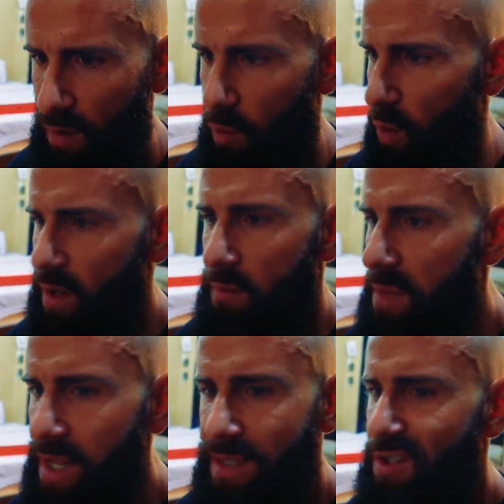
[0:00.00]
what it
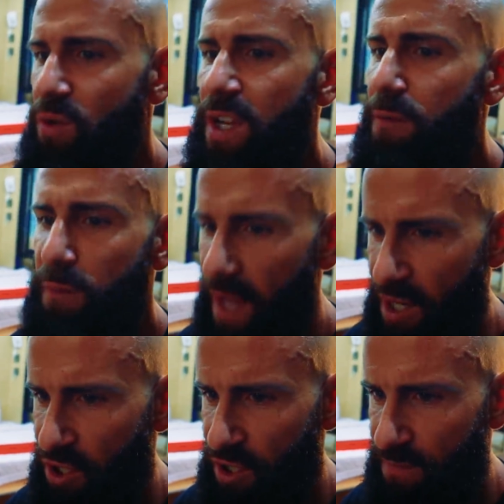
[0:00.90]
means to eat
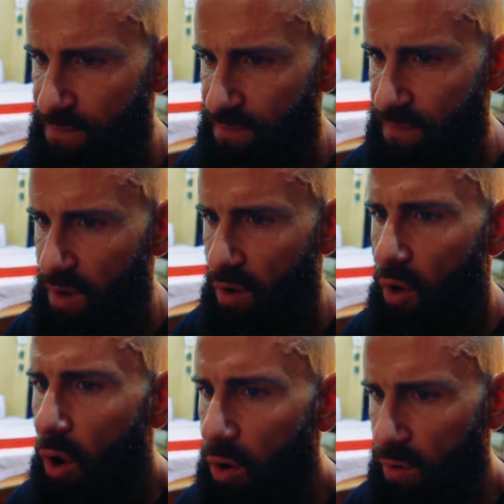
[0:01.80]
flesh,
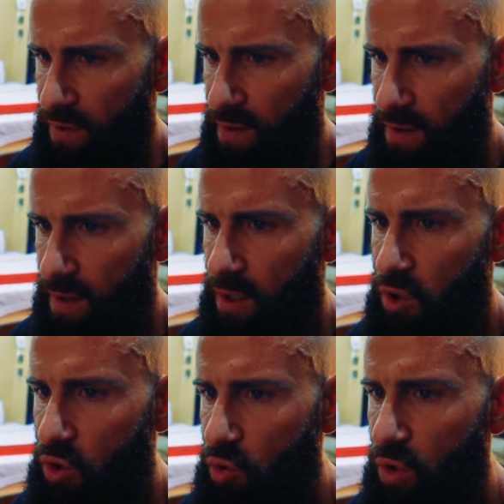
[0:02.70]
all of it I
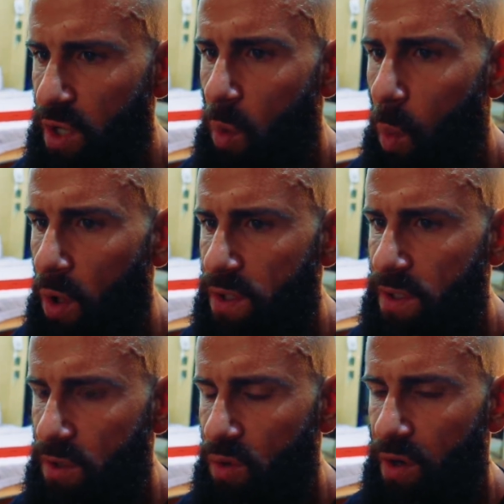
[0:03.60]
truly
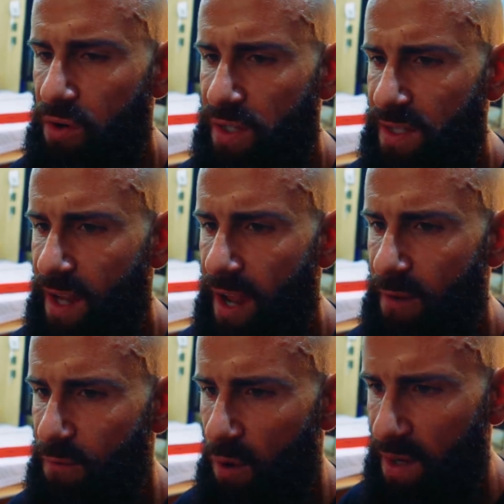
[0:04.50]
wanted to
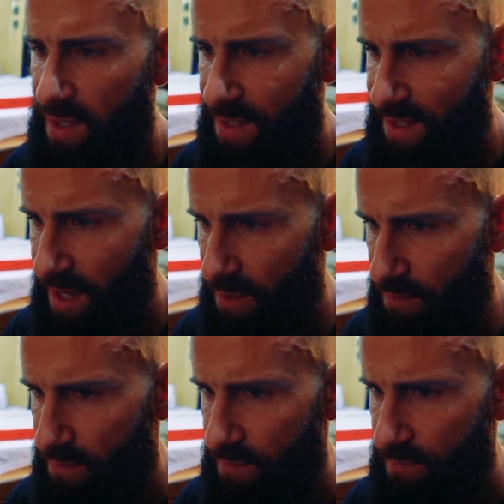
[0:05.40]
understand for myself.